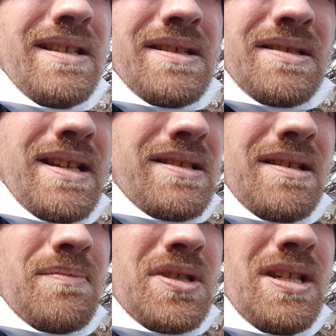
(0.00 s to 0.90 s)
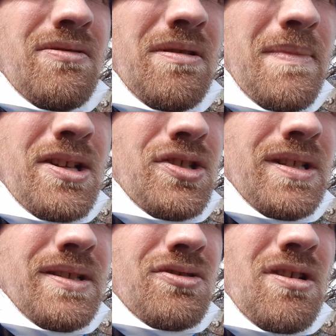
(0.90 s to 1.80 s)
that there's some secret magic
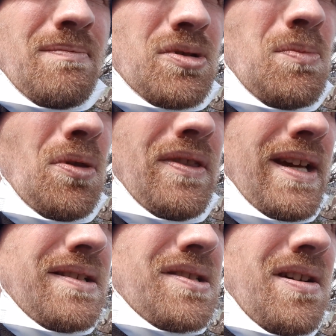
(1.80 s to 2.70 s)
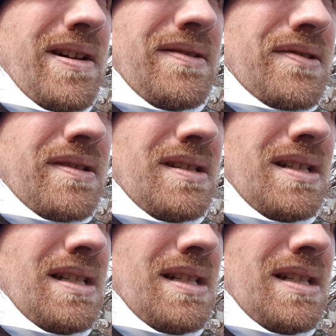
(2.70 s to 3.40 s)
that trumps modern day science,